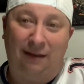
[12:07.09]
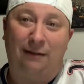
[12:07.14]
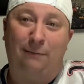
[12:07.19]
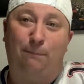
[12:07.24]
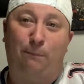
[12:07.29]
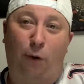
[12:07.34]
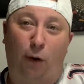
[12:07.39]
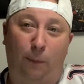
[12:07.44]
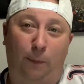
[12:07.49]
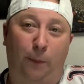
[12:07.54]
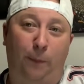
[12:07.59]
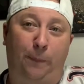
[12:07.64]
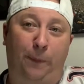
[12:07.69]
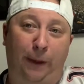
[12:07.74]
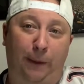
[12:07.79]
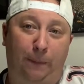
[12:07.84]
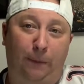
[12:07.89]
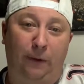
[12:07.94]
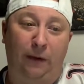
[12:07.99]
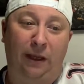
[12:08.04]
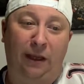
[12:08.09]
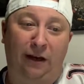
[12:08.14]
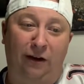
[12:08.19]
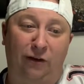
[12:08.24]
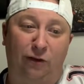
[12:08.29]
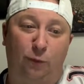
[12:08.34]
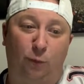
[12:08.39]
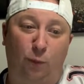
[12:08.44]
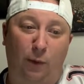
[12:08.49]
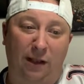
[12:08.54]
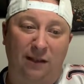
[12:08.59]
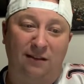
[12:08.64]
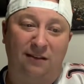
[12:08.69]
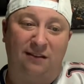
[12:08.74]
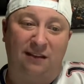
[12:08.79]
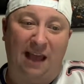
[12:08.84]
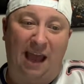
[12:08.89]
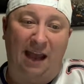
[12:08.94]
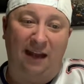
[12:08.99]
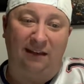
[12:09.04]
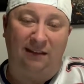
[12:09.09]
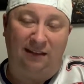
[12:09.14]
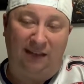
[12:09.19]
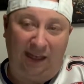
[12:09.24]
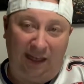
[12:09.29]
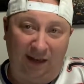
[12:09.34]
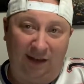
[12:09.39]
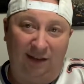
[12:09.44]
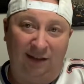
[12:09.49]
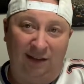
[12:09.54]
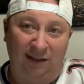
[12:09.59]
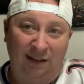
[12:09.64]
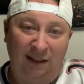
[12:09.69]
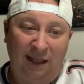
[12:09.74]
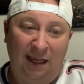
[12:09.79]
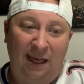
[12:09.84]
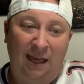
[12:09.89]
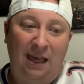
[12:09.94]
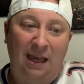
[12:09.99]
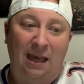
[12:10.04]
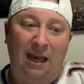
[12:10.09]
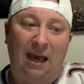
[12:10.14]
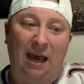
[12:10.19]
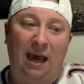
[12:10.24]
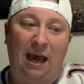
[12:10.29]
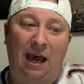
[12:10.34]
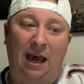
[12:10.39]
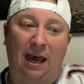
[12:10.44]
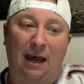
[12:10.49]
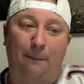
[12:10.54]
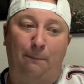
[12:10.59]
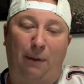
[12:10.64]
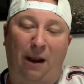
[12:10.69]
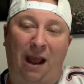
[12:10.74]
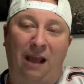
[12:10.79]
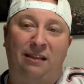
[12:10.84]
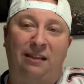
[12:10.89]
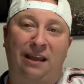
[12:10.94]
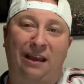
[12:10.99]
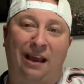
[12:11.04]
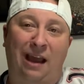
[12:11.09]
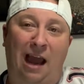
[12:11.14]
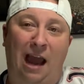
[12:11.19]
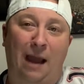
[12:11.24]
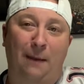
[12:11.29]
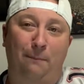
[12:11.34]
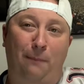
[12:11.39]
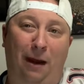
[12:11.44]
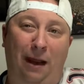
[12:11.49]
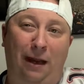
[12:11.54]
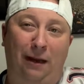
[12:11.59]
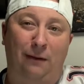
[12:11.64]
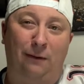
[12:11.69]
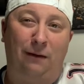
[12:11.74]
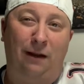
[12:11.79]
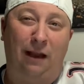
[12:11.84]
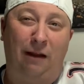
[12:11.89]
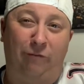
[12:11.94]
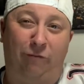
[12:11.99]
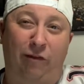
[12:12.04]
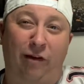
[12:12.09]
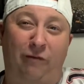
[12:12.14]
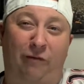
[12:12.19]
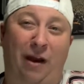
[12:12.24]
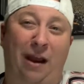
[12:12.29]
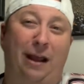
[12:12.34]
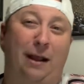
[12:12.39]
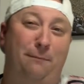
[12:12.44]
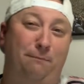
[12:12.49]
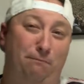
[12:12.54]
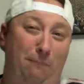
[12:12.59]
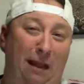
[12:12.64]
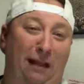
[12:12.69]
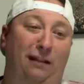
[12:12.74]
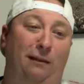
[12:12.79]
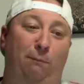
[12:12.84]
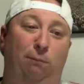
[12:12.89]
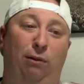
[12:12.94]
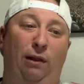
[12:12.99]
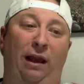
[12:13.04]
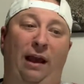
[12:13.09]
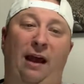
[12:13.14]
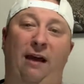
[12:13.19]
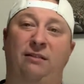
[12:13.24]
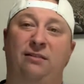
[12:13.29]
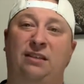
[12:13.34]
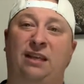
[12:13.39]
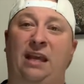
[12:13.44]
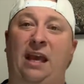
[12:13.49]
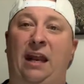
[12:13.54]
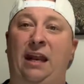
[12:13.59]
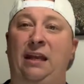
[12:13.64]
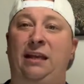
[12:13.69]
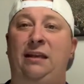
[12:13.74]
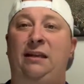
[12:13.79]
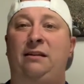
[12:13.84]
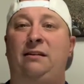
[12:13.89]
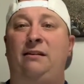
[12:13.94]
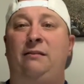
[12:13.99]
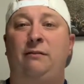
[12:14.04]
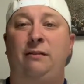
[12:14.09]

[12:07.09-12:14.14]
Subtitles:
Purple People Eaters wins that deal. But I think I might, if I can make the playoffs, getting